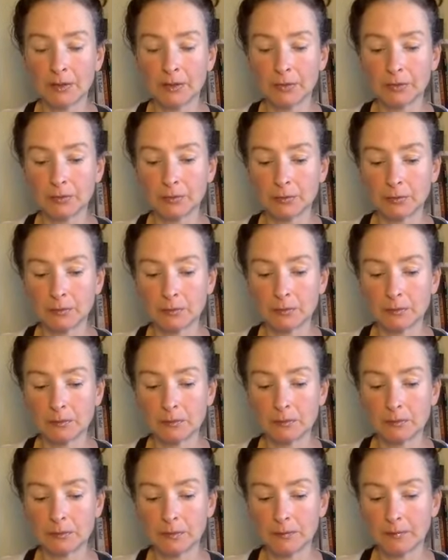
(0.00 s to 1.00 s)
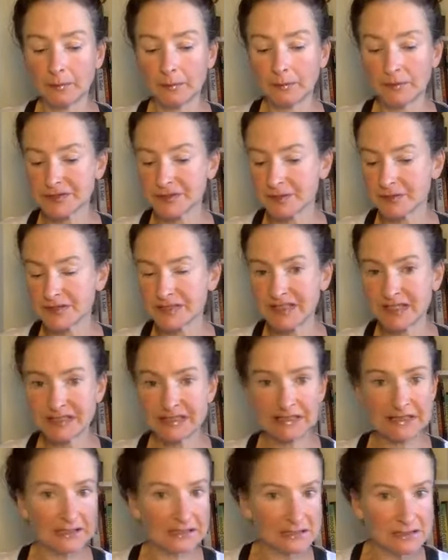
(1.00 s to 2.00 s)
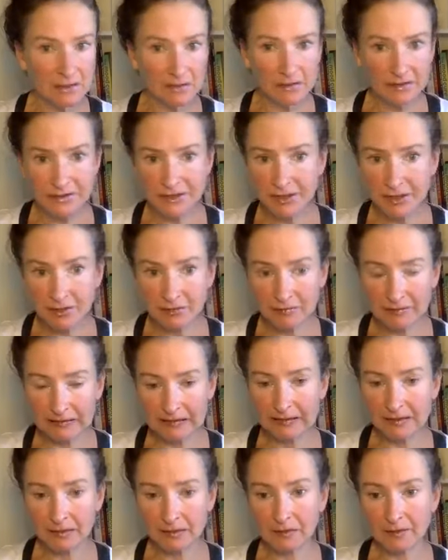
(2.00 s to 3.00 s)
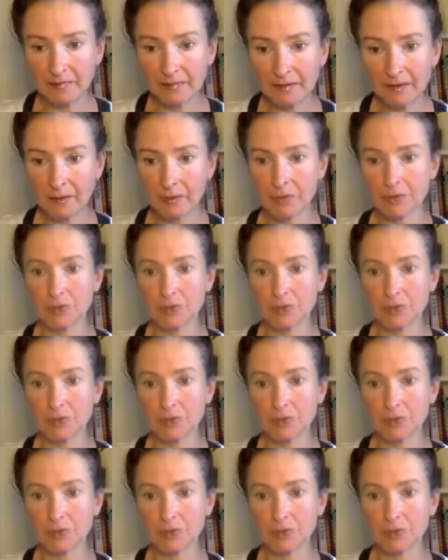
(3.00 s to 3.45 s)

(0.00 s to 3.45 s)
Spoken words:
your associated anxiety or anything like that,